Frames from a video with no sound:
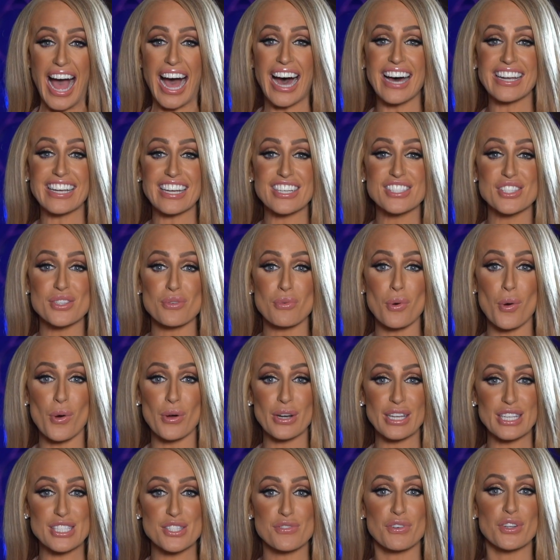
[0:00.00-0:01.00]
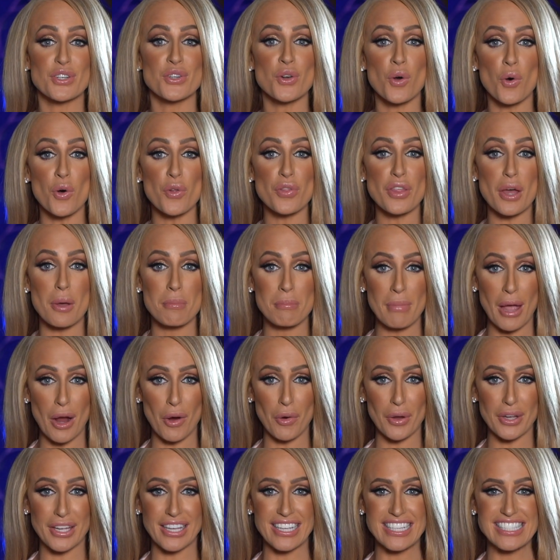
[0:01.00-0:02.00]
Our next award is for North
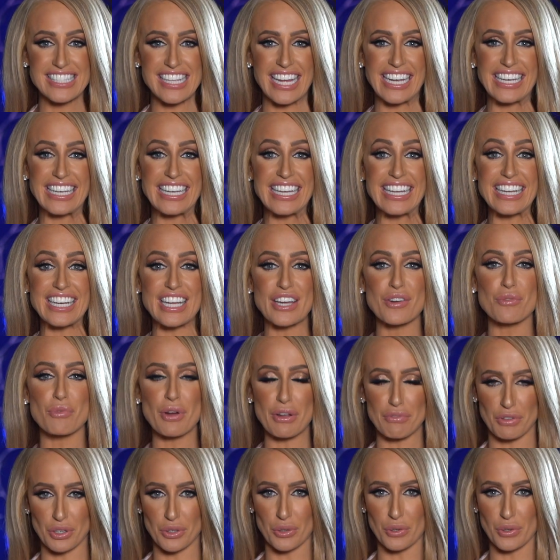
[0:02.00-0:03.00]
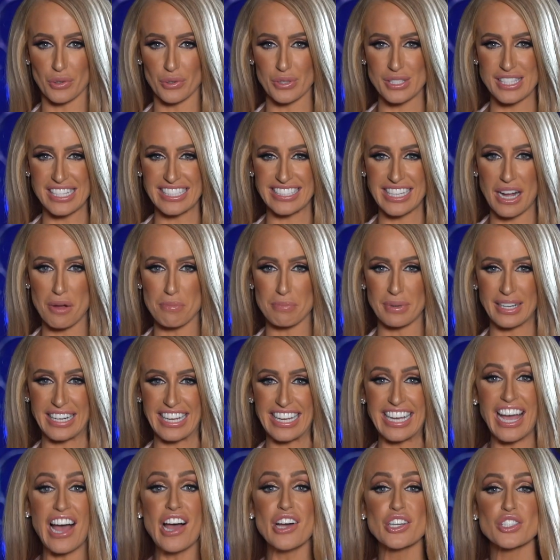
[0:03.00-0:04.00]
America's leading river cruise
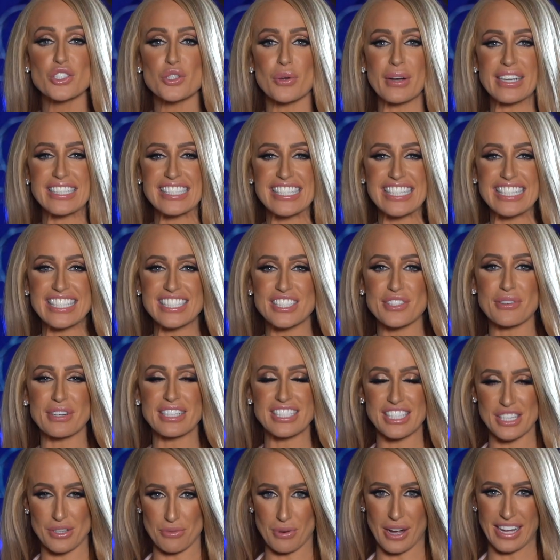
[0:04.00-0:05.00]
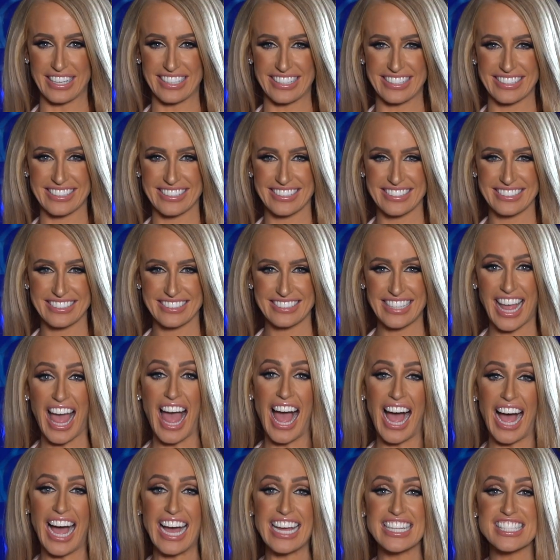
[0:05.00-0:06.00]
company 2021.
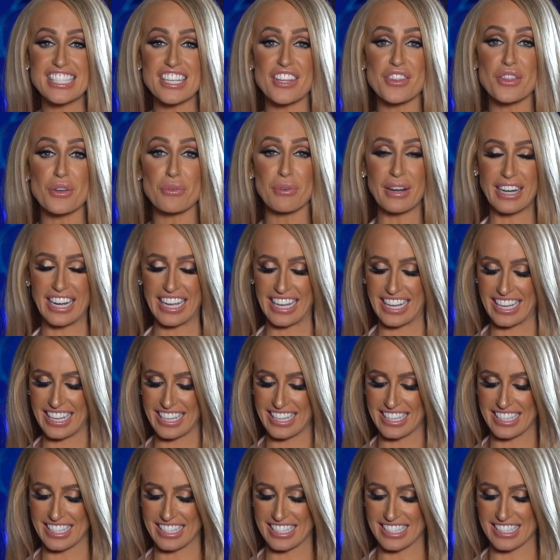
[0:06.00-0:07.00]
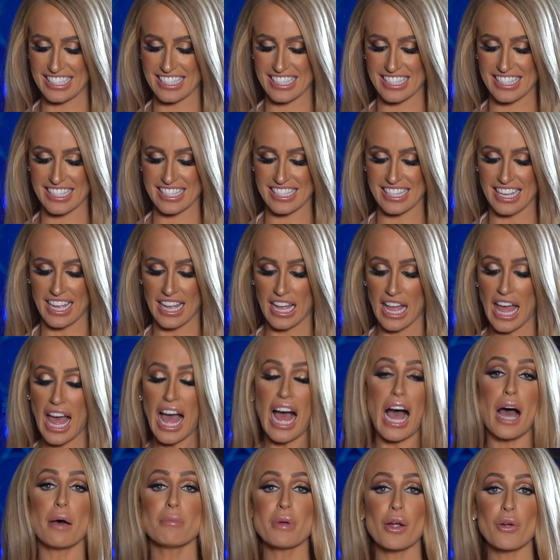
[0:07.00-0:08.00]
And the winner is
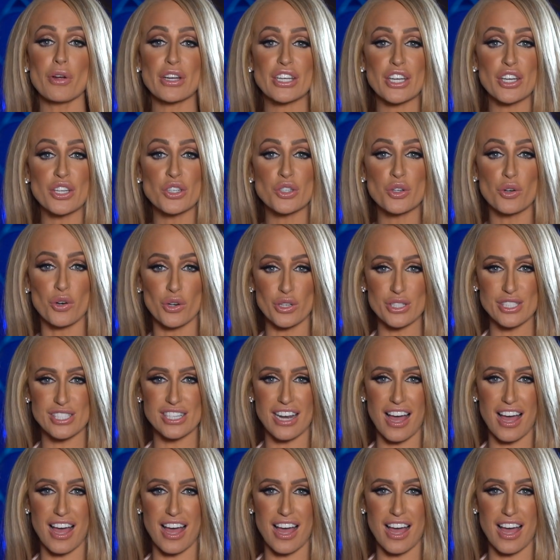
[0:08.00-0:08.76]
American Cruise